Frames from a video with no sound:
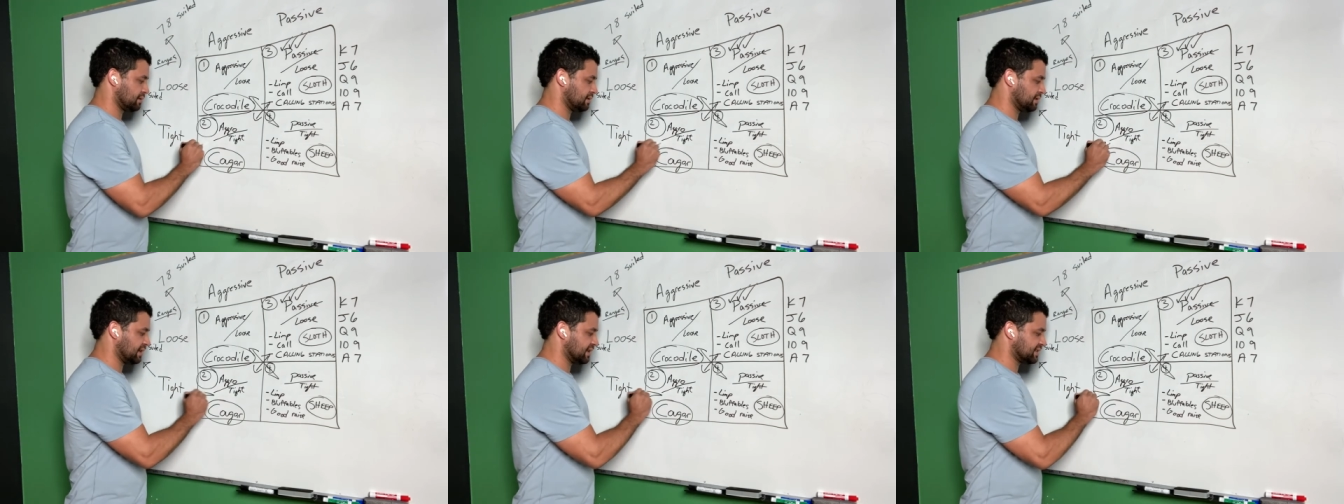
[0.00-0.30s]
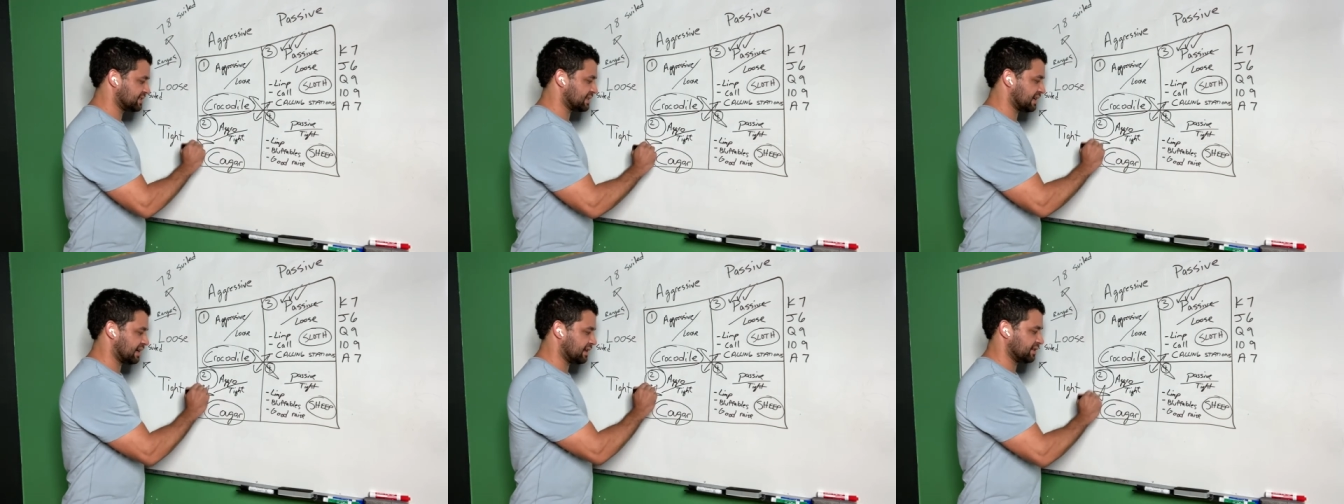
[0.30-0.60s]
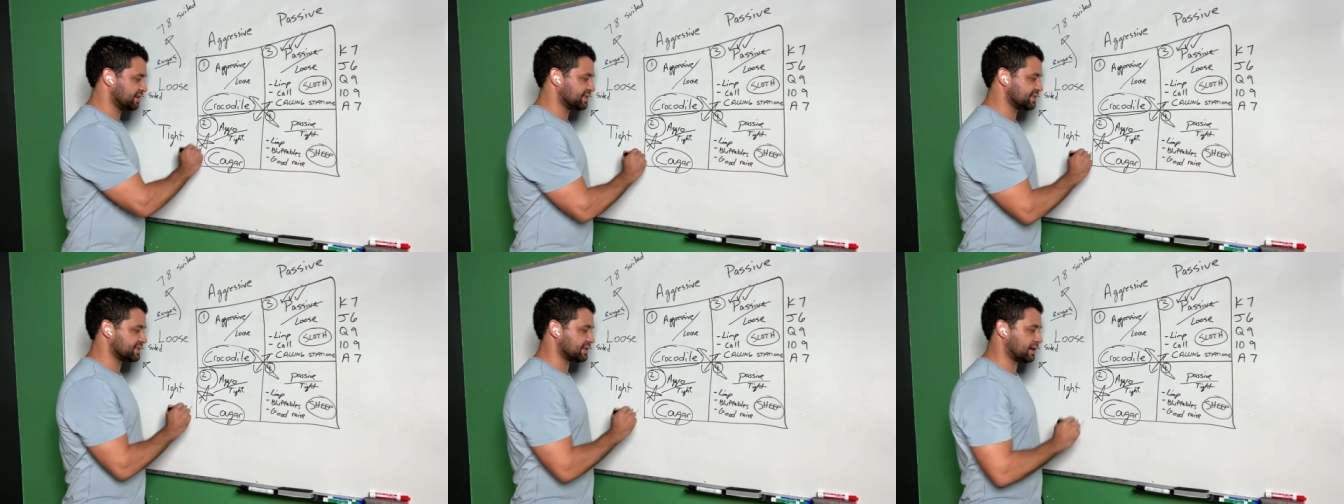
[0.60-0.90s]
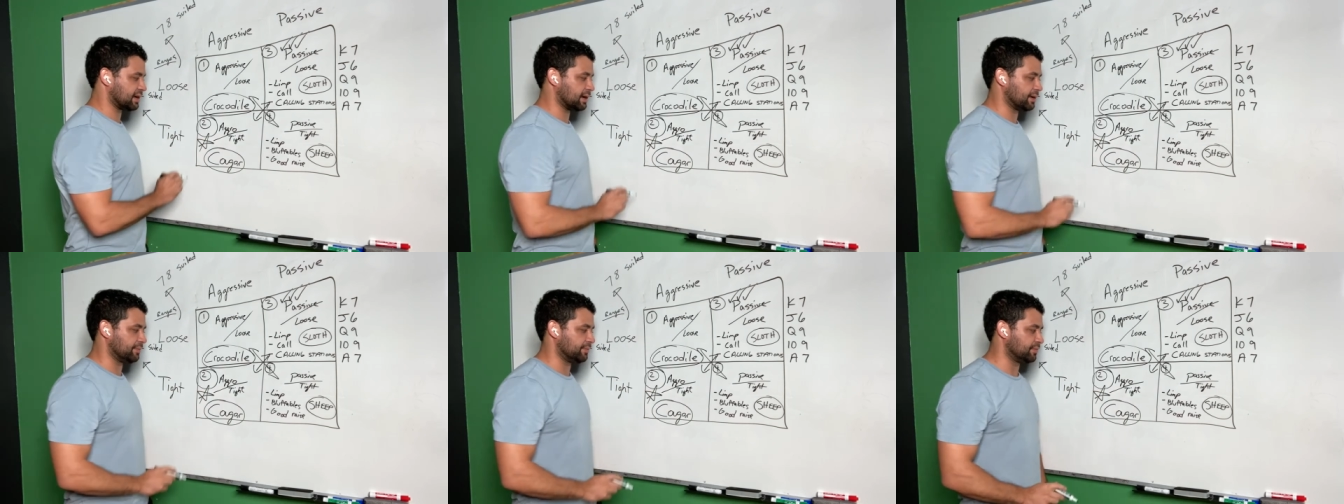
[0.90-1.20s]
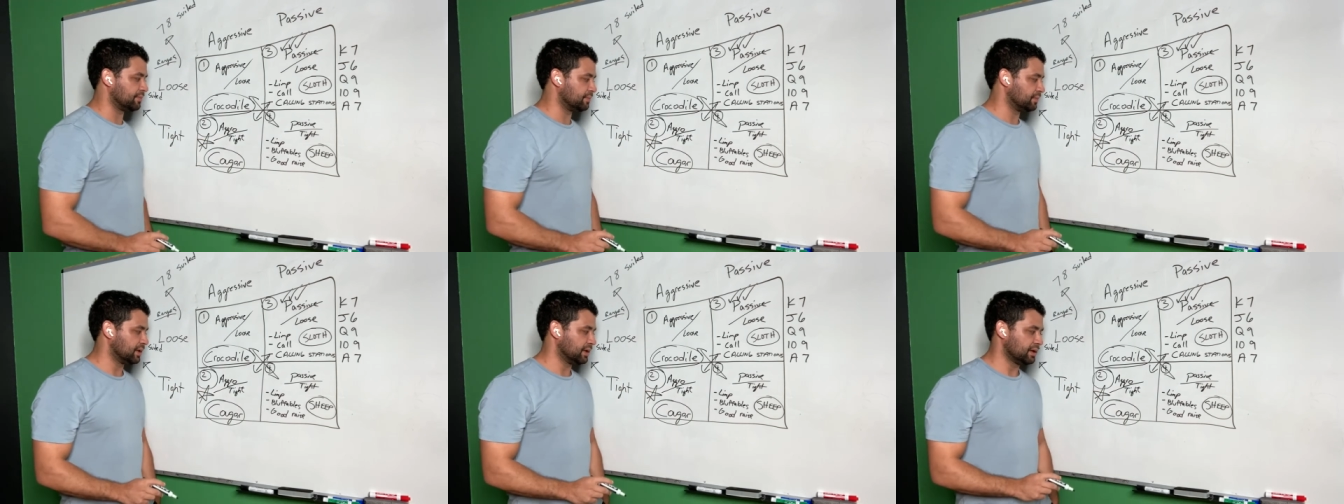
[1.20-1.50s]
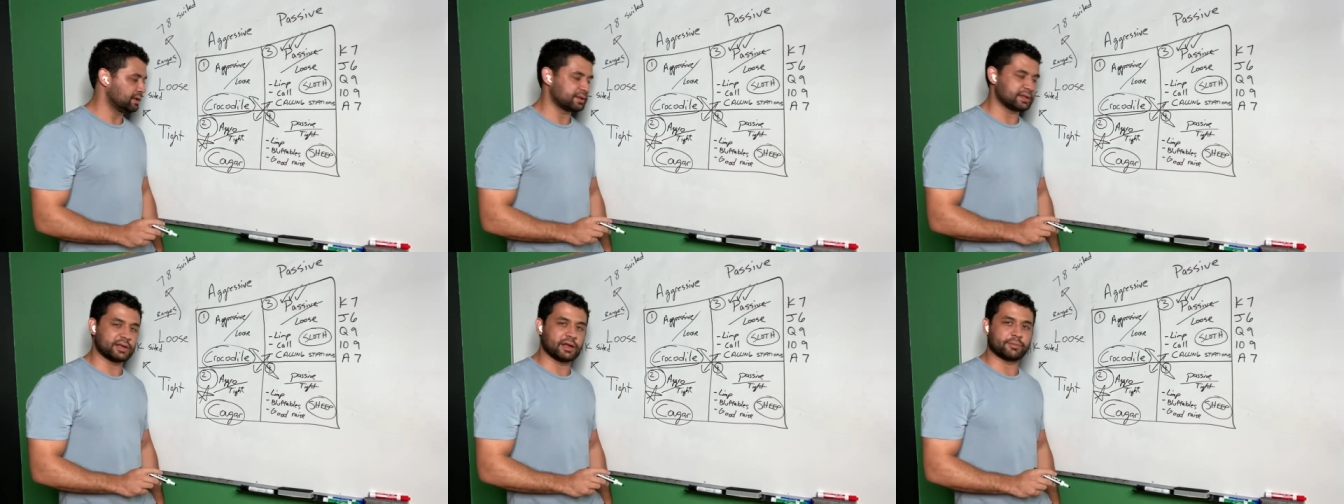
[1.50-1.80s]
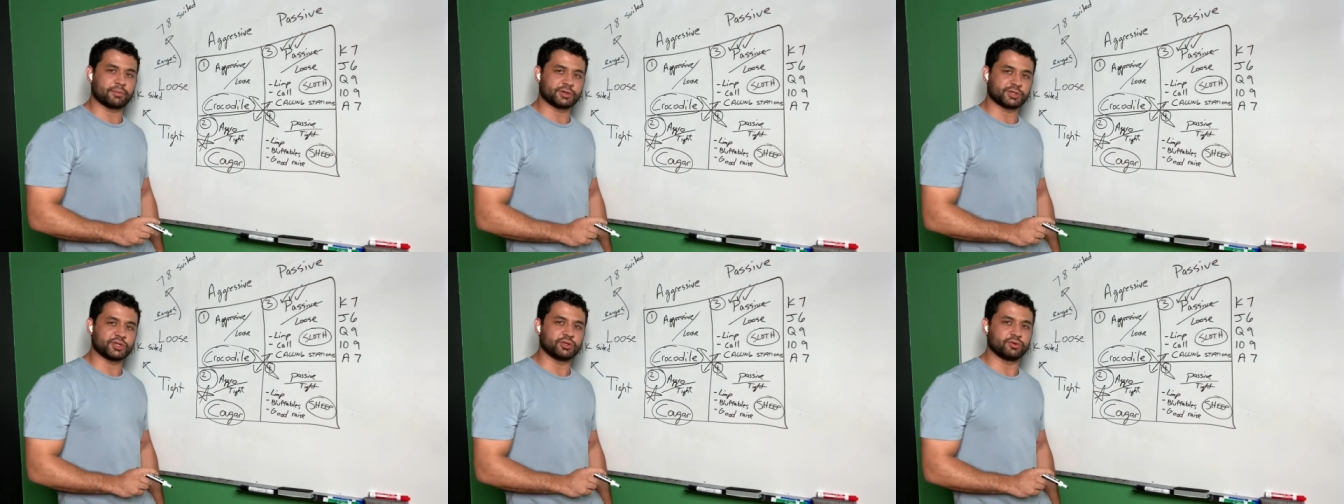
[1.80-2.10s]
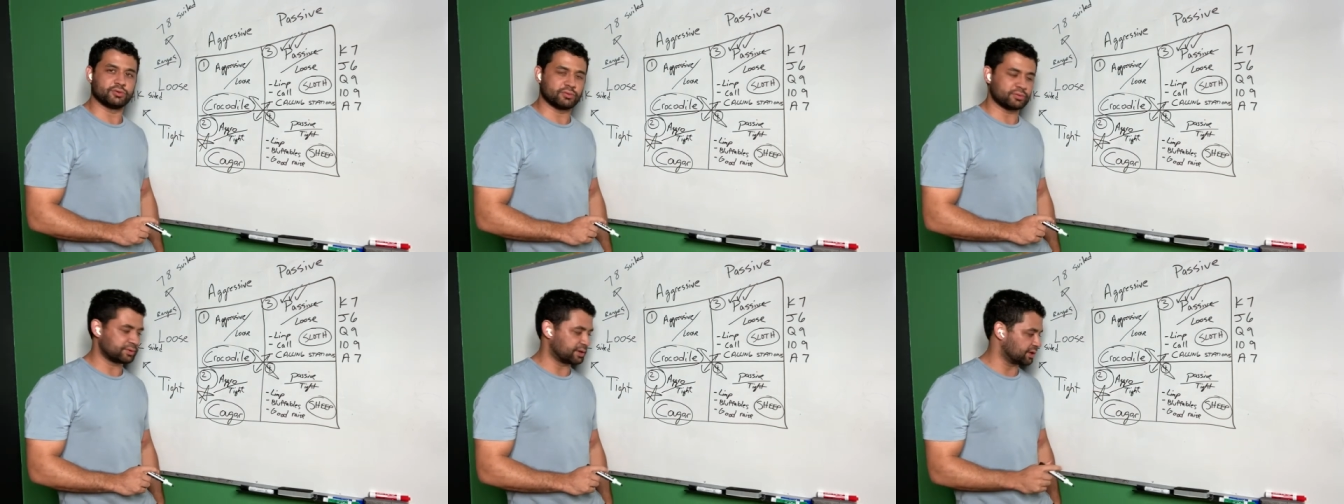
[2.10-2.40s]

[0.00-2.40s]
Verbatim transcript: this style is um, the number two.